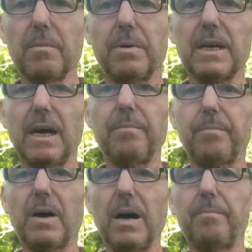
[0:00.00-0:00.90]
but I
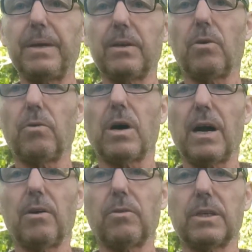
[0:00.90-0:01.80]

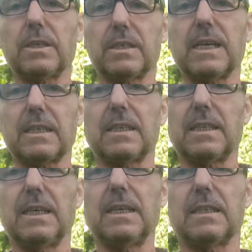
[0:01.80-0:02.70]
ordered a set of
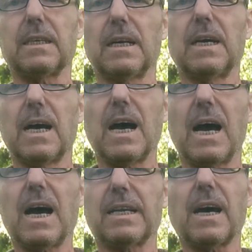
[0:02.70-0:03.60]
these
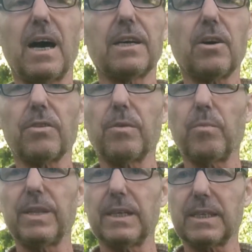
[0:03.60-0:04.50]
and I got
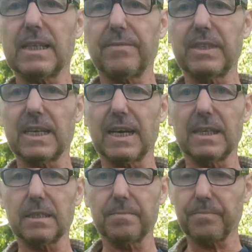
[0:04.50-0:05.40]
them within 7
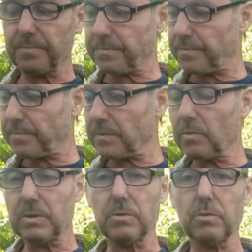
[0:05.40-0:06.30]
days,
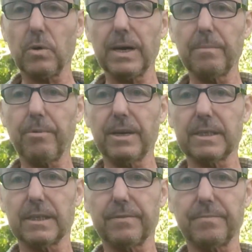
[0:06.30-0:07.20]
which was quite
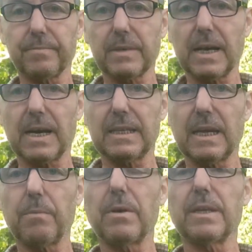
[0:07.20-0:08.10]
impressive. And
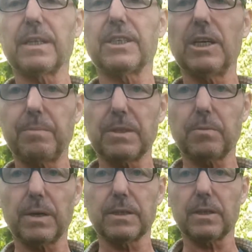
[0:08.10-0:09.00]
they were the cheapest
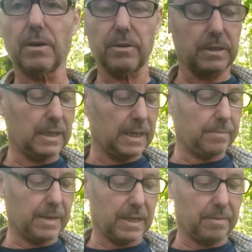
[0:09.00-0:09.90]
ones on
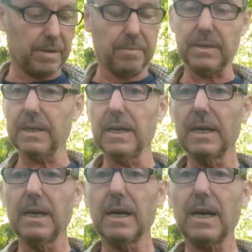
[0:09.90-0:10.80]
eBay at the moment.
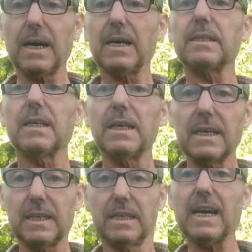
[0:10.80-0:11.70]
And
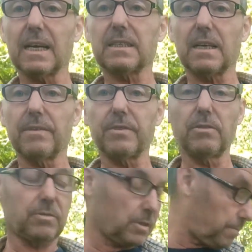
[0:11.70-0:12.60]
yes, I've used